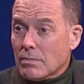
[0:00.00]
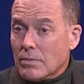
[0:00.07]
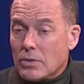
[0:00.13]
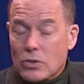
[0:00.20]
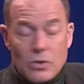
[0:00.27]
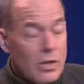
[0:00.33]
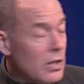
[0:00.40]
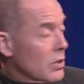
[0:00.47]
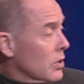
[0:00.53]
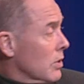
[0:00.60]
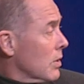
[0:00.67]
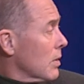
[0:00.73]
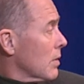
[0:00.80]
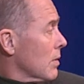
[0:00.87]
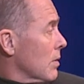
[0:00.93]

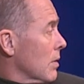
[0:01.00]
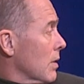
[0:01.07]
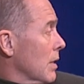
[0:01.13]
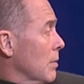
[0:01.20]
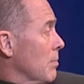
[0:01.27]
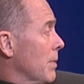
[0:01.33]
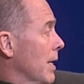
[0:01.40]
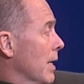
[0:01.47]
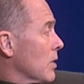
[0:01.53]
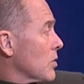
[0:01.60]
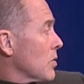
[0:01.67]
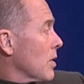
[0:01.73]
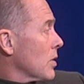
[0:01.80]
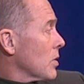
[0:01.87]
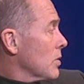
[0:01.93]
structure, impact
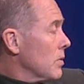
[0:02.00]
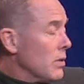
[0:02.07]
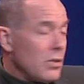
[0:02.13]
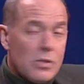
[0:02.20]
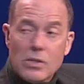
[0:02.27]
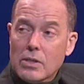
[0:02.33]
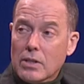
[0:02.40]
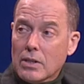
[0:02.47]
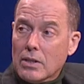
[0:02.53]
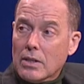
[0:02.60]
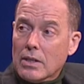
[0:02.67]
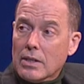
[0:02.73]
structure, is the